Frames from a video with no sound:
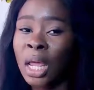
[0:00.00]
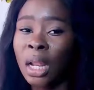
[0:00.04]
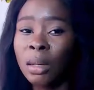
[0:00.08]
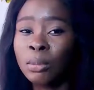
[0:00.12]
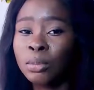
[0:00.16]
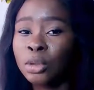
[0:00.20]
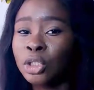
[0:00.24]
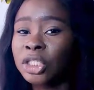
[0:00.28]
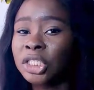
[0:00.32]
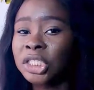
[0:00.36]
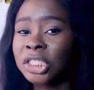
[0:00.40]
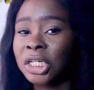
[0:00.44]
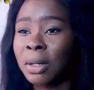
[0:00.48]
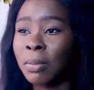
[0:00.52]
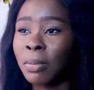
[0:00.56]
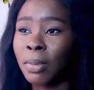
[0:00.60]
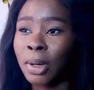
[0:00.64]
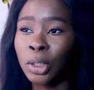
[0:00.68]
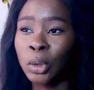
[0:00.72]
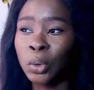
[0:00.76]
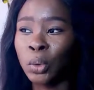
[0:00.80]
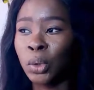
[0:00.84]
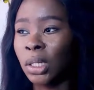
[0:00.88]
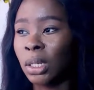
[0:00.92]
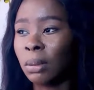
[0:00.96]
me just check my
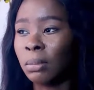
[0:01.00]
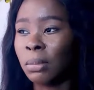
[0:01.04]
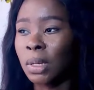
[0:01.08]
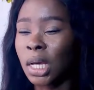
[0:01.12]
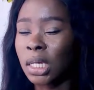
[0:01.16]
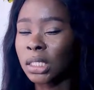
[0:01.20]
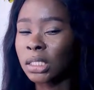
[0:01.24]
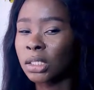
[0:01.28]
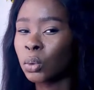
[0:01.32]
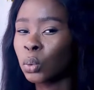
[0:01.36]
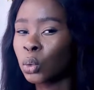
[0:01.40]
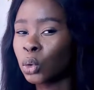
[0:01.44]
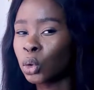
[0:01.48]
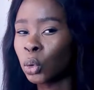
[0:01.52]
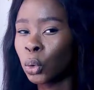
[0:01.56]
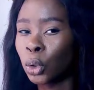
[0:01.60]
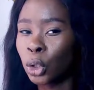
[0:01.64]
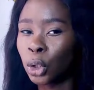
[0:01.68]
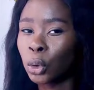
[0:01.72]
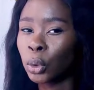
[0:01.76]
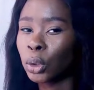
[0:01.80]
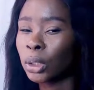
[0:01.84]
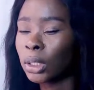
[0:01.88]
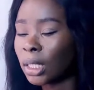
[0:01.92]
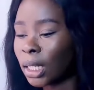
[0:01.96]
Udemy and see what's going
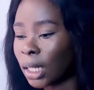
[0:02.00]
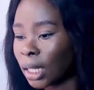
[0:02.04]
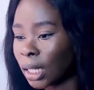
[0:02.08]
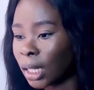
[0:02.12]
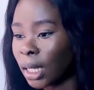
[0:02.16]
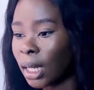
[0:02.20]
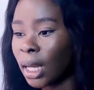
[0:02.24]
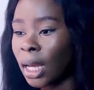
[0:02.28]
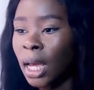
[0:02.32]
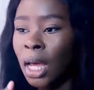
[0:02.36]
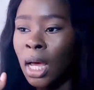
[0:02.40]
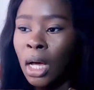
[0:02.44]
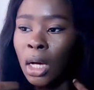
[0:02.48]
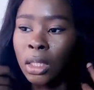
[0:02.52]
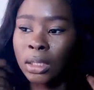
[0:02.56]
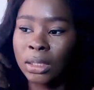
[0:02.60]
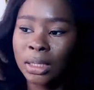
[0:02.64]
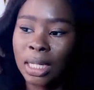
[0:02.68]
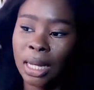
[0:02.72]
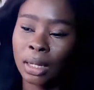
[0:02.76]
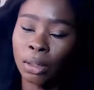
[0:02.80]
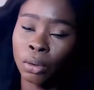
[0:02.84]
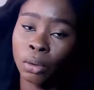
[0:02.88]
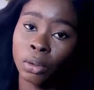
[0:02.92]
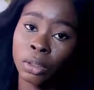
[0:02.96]
on there, because I
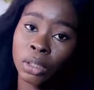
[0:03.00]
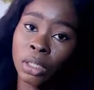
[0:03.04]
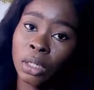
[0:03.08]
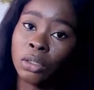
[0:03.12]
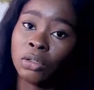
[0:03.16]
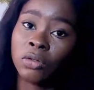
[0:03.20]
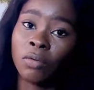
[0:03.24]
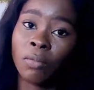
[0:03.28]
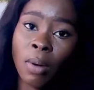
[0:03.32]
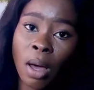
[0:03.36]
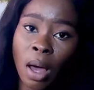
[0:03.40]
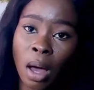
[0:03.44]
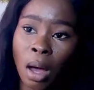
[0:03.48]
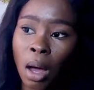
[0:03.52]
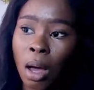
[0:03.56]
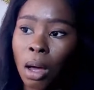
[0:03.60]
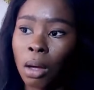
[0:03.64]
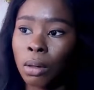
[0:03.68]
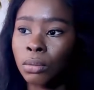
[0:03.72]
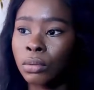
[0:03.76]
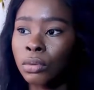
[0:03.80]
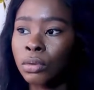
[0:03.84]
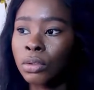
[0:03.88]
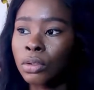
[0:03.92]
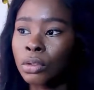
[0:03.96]
had logged out of my
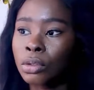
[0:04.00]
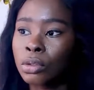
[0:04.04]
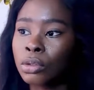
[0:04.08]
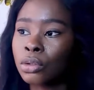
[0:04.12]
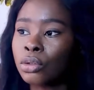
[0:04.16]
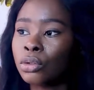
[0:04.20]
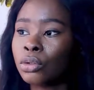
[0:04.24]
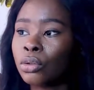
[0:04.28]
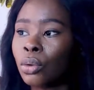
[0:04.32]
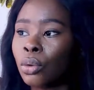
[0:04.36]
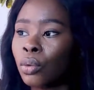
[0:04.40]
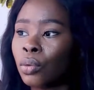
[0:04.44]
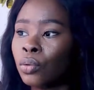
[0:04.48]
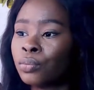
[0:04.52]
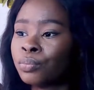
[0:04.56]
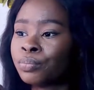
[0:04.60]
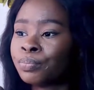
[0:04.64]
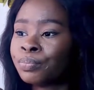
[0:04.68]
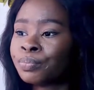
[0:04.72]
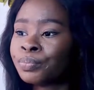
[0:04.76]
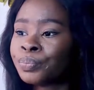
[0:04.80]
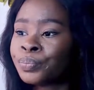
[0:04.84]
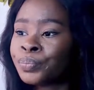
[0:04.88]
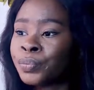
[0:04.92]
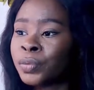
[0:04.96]
account. So
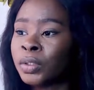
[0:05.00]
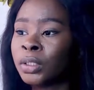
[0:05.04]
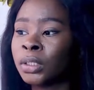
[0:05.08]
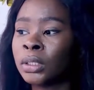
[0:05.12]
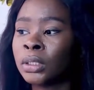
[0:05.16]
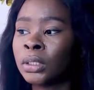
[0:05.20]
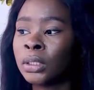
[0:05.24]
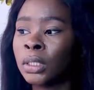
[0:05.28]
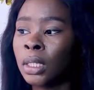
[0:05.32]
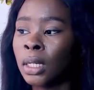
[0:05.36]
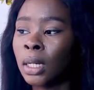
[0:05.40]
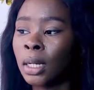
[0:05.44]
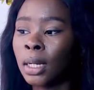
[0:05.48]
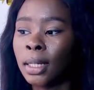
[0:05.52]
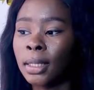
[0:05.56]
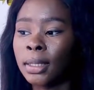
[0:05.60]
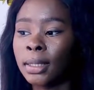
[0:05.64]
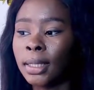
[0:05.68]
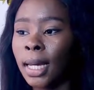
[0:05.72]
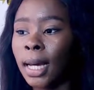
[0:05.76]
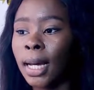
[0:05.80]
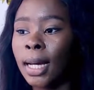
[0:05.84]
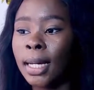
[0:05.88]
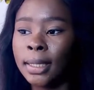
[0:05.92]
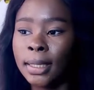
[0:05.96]

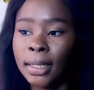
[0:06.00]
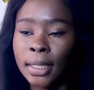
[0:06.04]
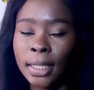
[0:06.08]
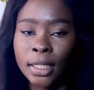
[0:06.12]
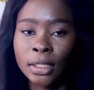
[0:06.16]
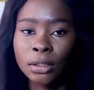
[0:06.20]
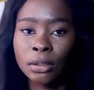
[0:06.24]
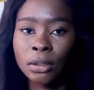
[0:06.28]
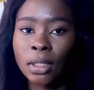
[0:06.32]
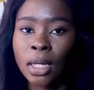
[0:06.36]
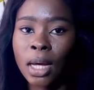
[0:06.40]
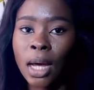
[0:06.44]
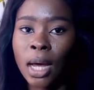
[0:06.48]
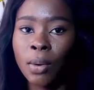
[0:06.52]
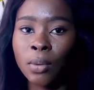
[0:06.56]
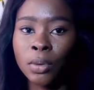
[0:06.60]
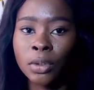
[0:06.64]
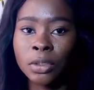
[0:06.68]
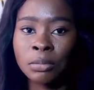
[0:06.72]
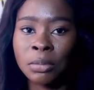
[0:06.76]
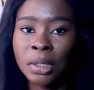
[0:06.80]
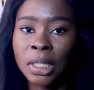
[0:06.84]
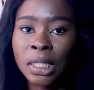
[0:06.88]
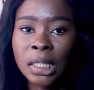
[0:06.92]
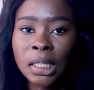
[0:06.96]
yeah, and then I saw that I was
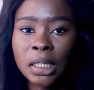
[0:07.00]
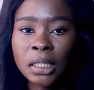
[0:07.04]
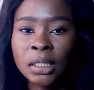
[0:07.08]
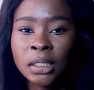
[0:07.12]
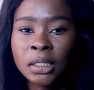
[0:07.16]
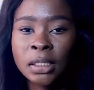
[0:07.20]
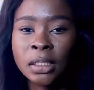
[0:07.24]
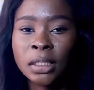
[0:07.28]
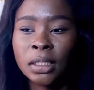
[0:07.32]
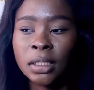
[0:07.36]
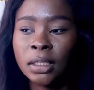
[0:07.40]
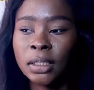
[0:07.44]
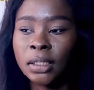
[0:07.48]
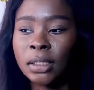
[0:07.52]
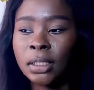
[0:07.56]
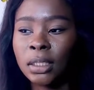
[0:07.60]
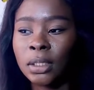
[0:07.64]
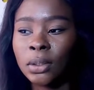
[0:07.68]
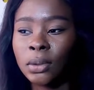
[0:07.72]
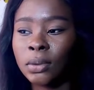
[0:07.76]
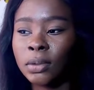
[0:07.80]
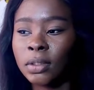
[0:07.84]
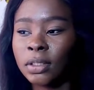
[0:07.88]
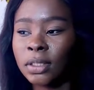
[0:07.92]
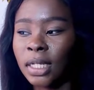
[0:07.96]
making
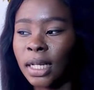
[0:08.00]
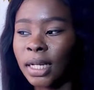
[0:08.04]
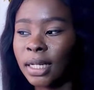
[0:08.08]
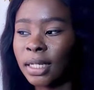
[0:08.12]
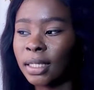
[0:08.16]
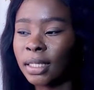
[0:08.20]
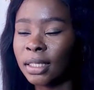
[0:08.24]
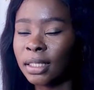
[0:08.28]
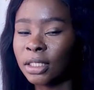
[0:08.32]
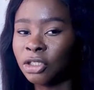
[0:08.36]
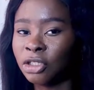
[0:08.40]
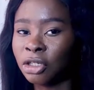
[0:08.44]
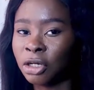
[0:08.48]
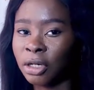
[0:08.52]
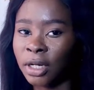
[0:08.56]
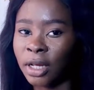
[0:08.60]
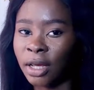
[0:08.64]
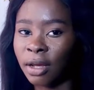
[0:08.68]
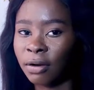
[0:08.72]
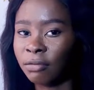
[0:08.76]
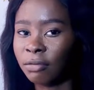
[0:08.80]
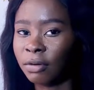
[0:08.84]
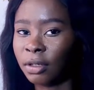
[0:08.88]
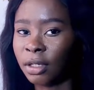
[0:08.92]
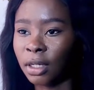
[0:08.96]
sales literally
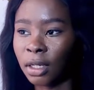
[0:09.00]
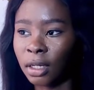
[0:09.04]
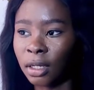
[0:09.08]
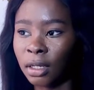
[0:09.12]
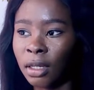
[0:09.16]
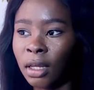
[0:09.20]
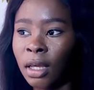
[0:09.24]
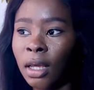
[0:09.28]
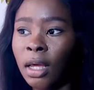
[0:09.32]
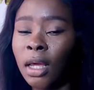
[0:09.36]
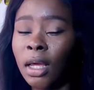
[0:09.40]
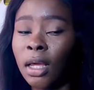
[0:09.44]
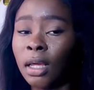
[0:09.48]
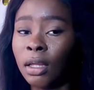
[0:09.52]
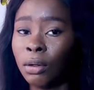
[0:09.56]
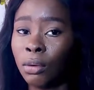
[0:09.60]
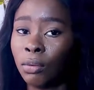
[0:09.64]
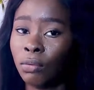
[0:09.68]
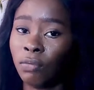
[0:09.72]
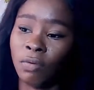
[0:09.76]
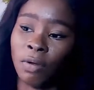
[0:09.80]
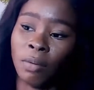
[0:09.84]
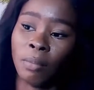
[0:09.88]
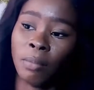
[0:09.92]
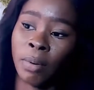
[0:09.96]
every day in
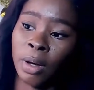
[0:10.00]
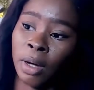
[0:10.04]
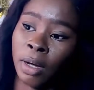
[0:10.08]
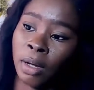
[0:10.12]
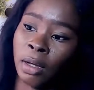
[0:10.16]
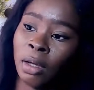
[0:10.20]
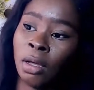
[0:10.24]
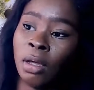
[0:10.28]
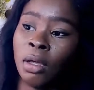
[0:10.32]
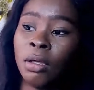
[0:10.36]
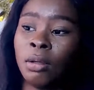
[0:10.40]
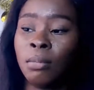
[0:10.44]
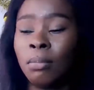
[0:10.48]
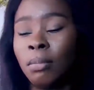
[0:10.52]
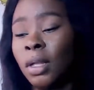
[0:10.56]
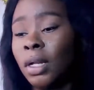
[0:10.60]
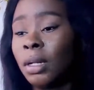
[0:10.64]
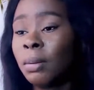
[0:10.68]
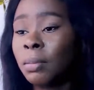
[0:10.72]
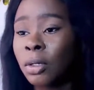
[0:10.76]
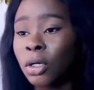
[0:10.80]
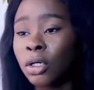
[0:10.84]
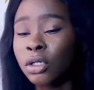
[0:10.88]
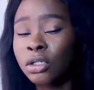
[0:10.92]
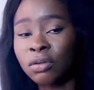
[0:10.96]
November, mainly
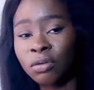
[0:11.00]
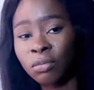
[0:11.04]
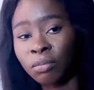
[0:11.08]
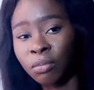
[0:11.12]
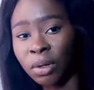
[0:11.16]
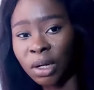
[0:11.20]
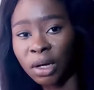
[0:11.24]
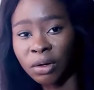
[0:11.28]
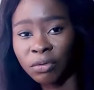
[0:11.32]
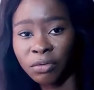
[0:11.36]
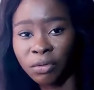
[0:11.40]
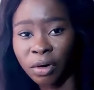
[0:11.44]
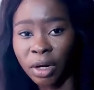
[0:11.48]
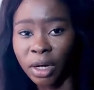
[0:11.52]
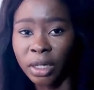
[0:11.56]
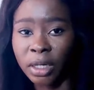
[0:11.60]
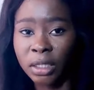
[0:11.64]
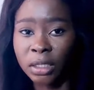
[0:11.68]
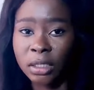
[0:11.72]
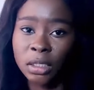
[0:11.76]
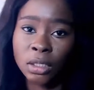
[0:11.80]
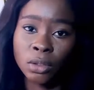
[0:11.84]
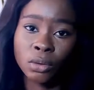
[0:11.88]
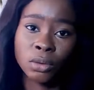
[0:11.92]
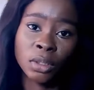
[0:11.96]
because of Black Friday
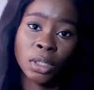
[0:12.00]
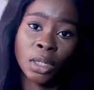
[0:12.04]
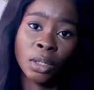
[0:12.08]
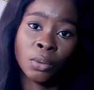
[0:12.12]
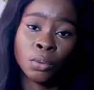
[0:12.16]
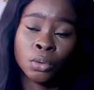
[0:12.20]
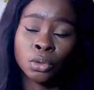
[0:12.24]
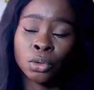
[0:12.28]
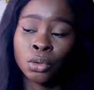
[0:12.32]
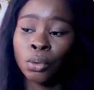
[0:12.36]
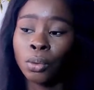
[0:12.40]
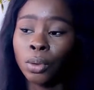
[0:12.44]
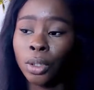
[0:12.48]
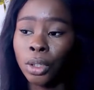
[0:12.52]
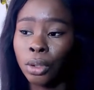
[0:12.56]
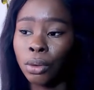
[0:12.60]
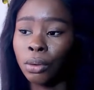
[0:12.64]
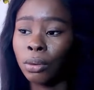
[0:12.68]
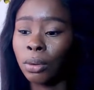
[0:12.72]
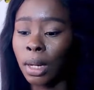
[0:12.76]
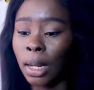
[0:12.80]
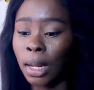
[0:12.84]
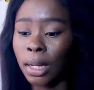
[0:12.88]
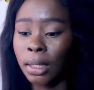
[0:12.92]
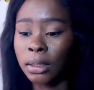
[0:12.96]
sales that it was going
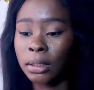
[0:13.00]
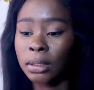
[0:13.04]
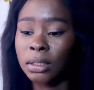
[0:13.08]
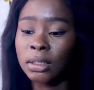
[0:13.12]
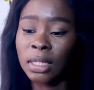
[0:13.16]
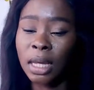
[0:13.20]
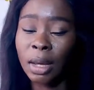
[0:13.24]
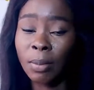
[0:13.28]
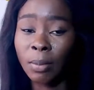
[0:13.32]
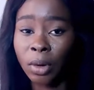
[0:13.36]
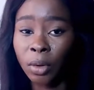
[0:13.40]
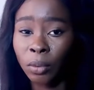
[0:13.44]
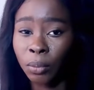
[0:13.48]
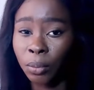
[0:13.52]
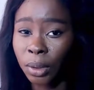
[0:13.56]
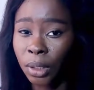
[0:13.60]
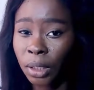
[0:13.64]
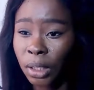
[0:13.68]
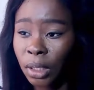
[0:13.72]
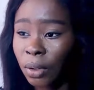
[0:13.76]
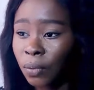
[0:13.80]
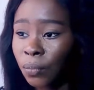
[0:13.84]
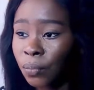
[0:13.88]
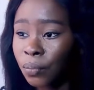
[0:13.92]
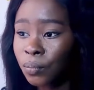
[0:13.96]
on and Cyber
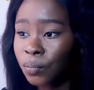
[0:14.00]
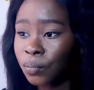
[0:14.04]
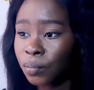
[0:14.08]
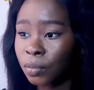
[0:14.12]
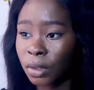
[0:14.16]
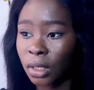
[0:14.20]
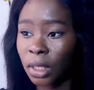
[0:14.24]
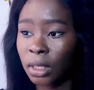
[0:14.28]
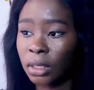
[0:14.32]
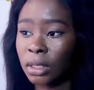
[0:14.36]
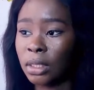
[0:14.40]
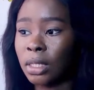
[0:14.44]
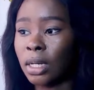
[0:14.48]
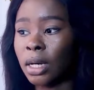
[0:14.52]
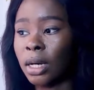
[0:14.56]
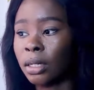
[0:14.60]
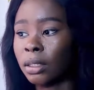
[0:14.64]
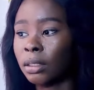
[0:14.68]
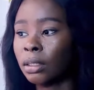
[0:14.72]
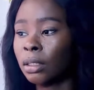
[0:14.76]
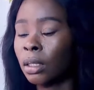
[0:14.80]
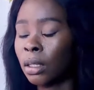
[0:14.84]
Week. Yeah,